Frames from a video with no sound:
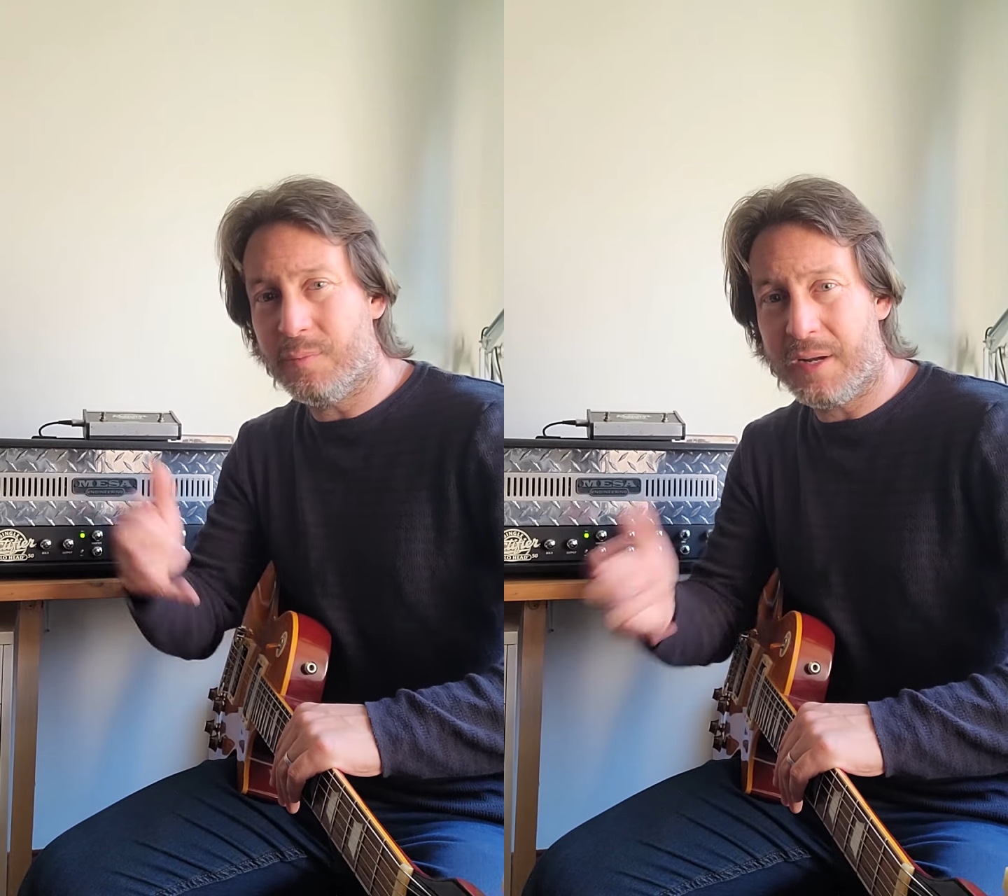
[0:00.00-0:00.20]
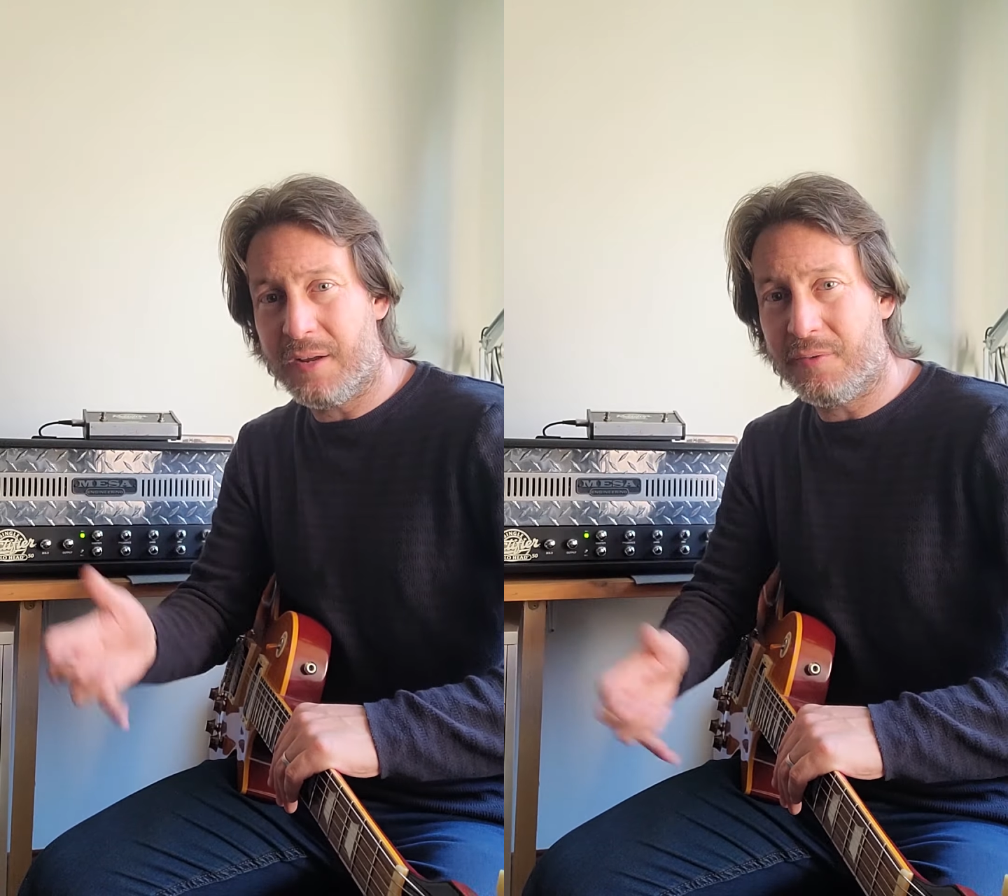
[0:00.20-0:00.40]

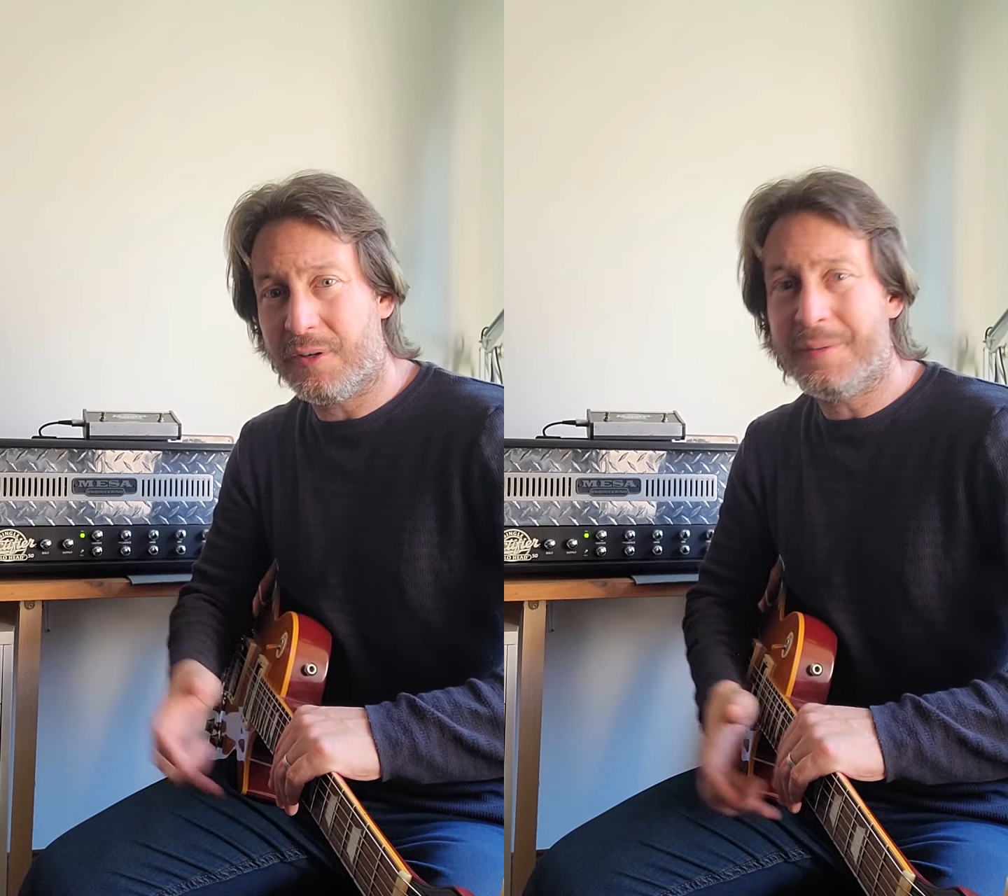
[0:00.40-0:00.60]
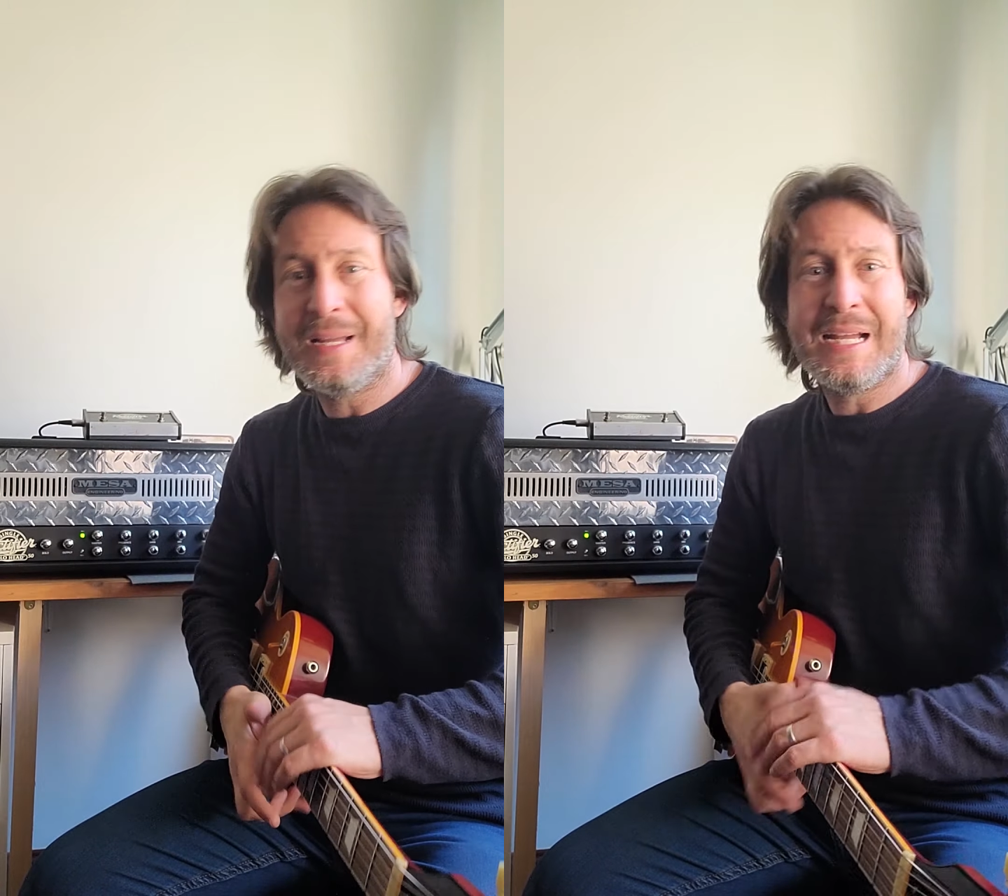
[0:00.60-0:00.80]

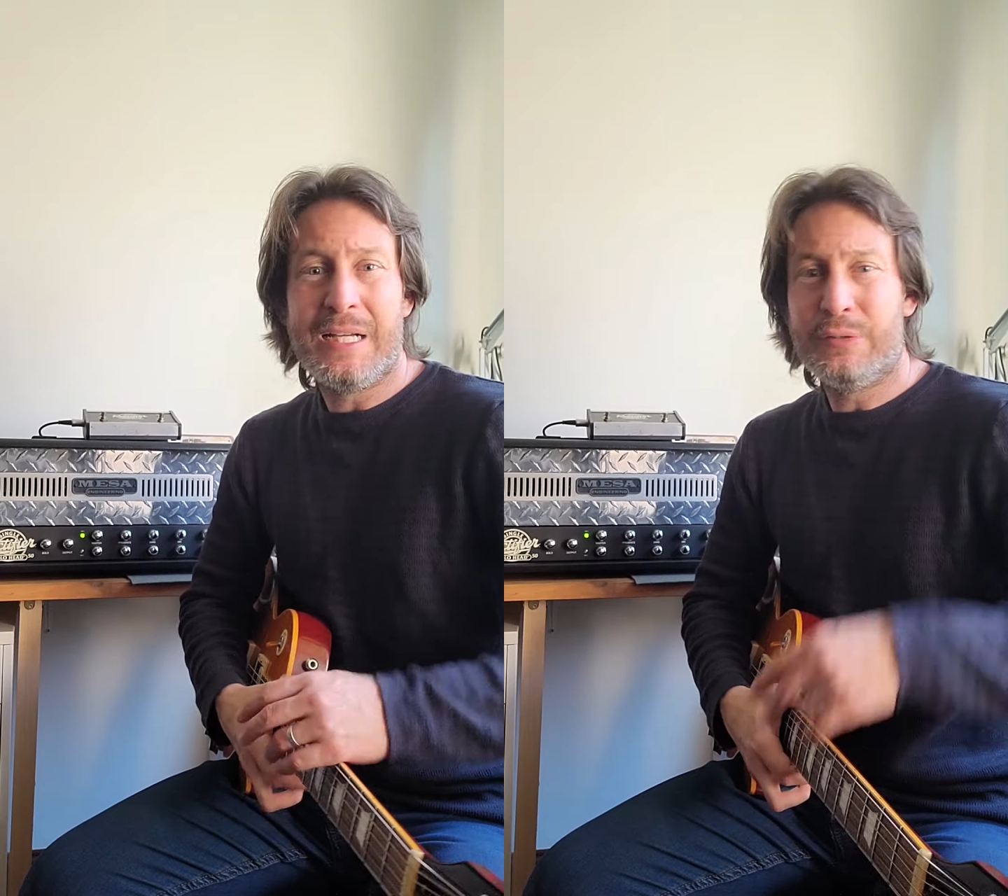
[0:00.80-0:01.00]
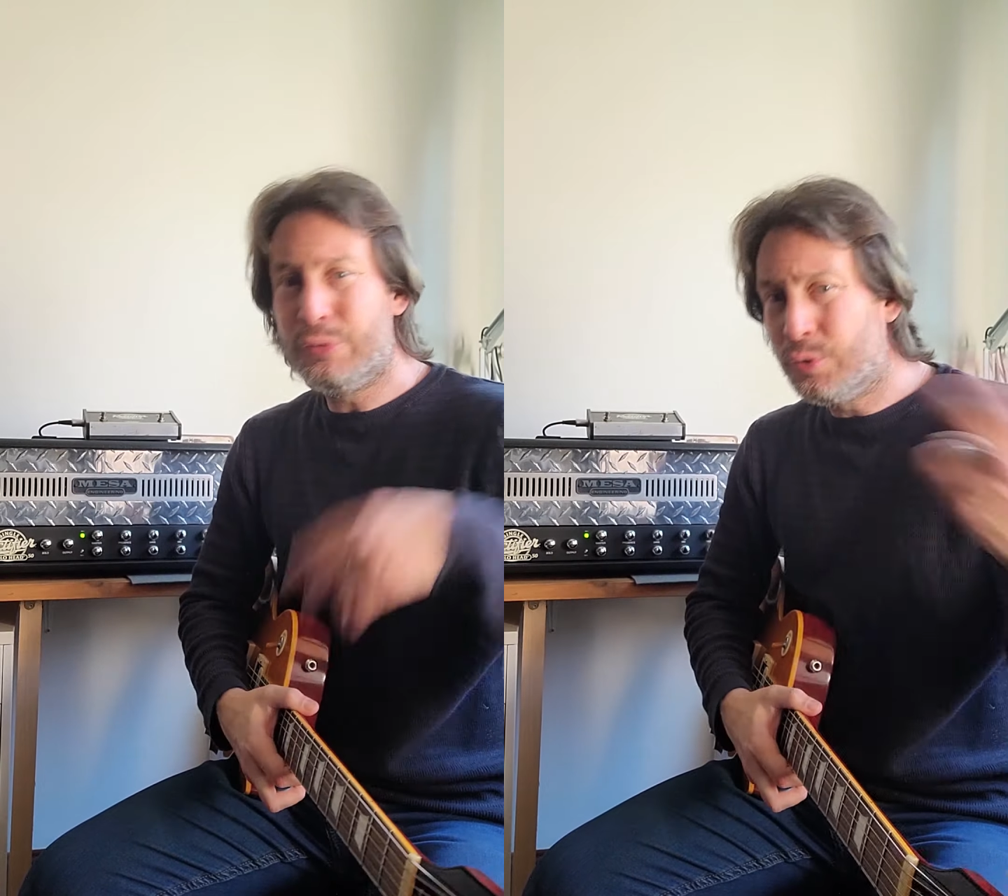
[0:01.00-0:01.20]
whatever,
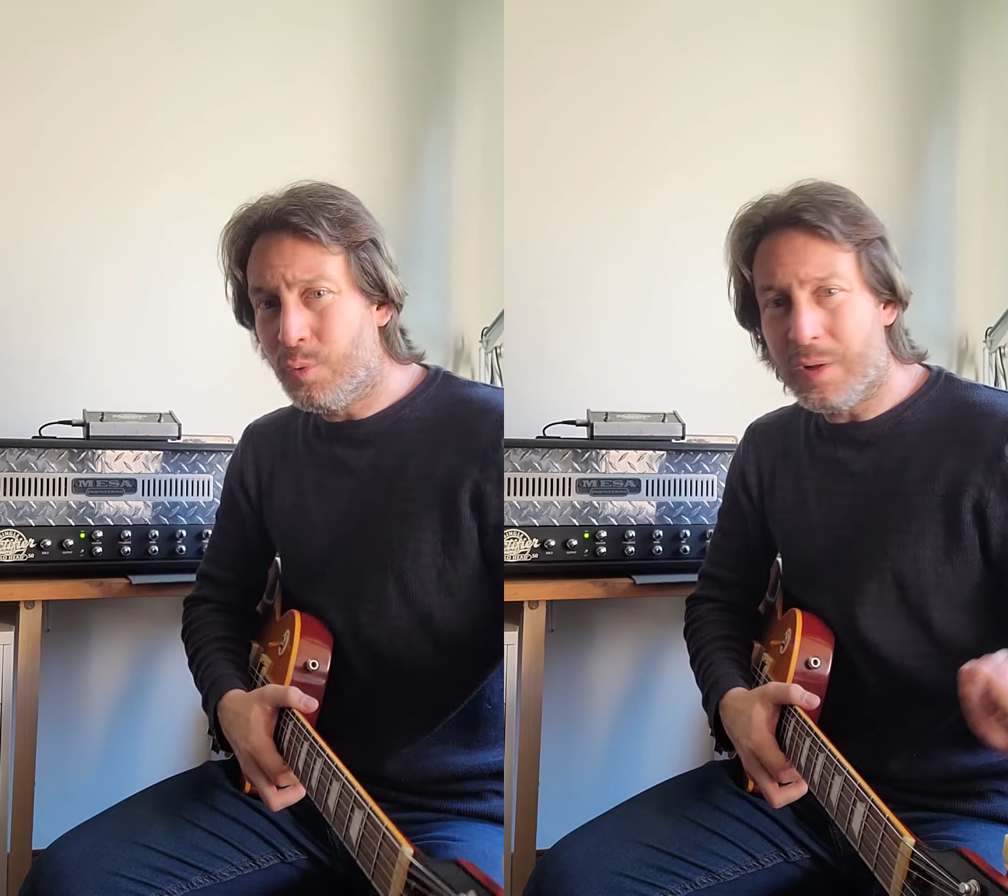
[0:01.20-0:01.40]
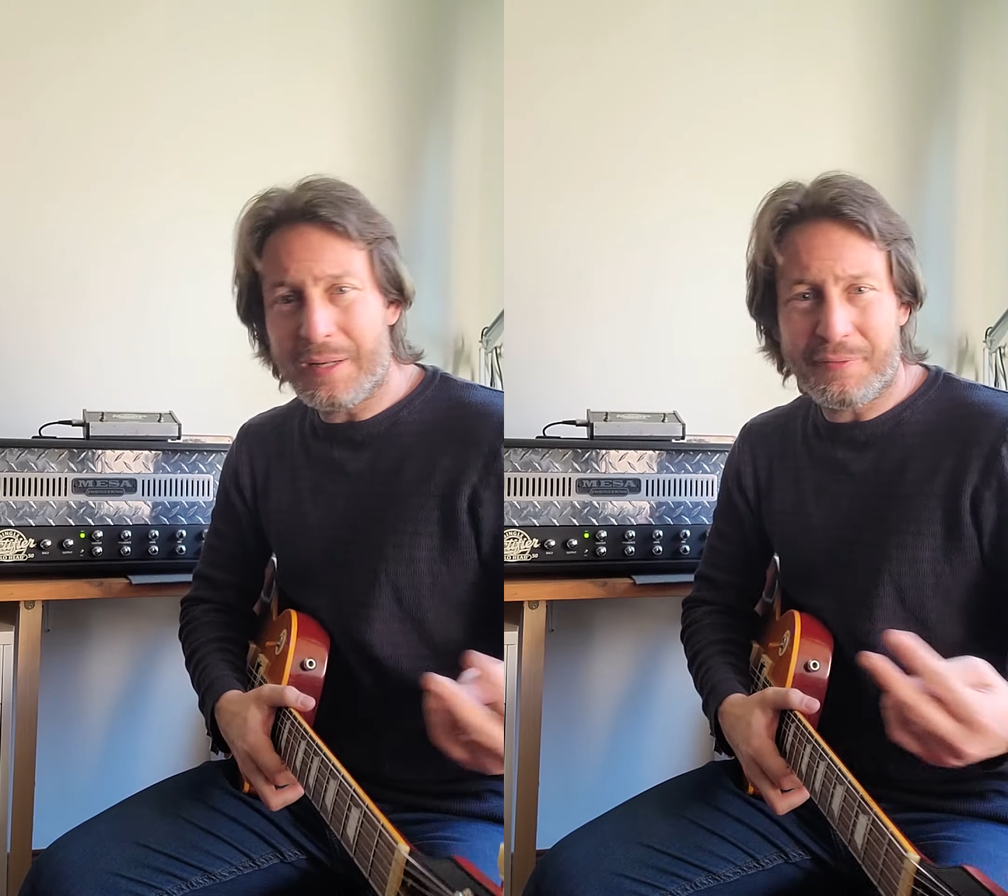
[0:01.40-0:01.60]

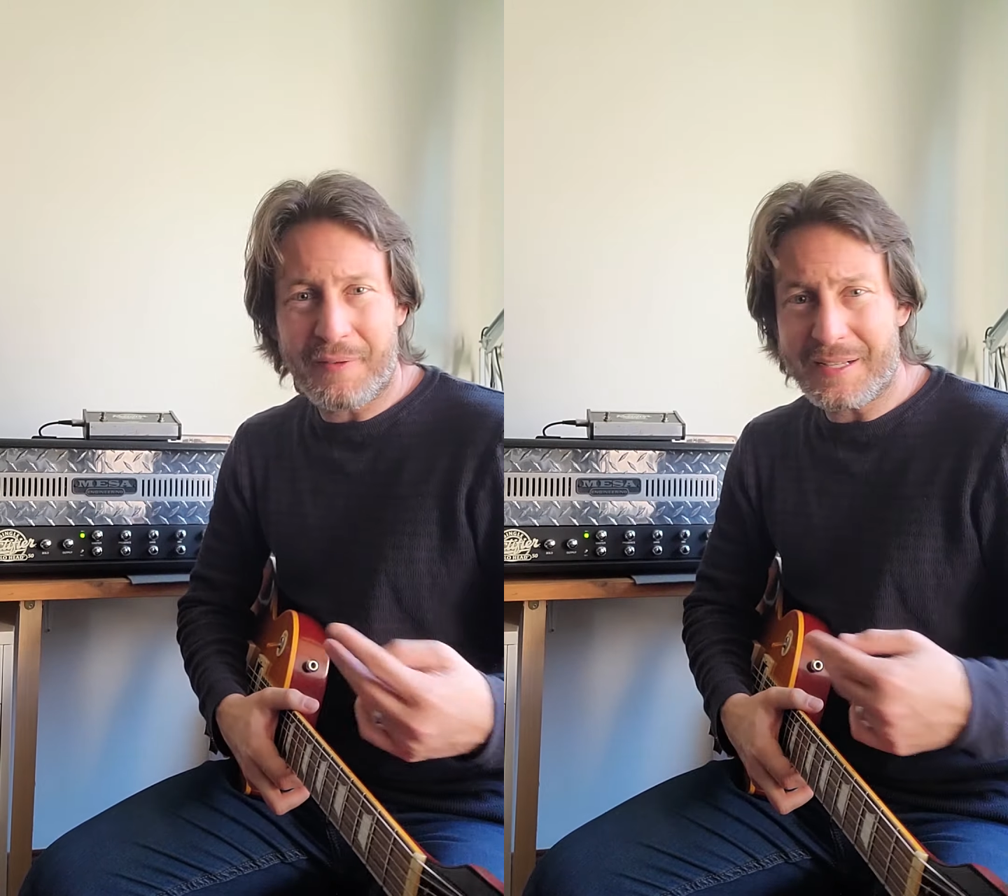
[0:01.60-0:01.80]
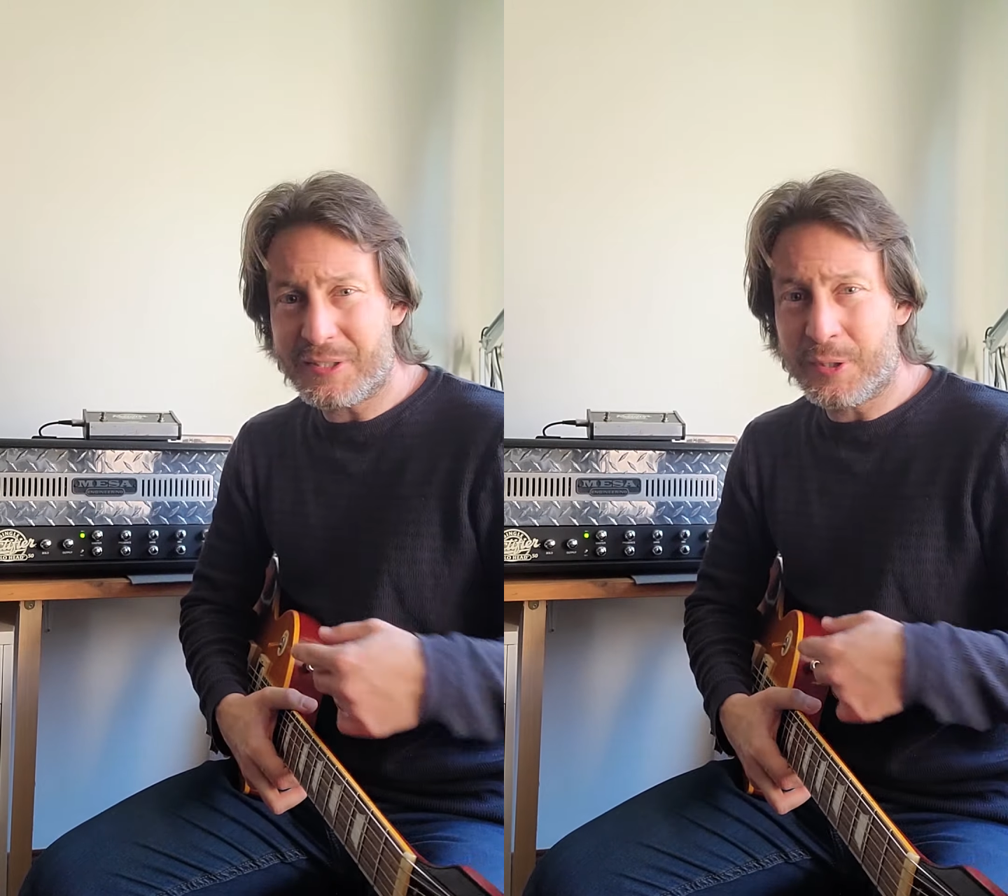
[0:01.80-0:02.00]
dual effects